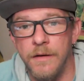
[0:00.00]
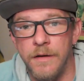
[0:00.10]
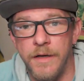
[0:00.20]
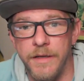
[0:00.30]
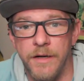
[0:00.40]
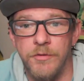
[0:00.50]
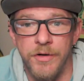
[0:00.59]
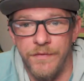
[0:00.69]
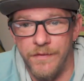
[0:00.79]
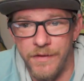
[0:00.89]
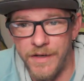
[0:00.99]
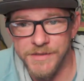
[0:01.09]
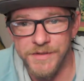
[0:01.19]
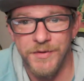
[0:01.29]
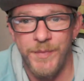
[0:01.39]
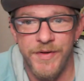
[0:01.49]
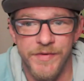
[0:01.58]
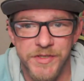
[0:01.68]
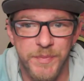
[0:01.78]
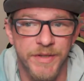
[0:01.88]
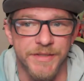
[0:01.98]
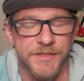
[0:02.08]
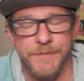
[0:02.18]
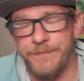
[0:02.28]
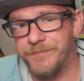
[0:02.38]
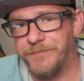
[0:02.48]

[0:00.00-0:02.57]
All right, now we're in the last little bit of the splits.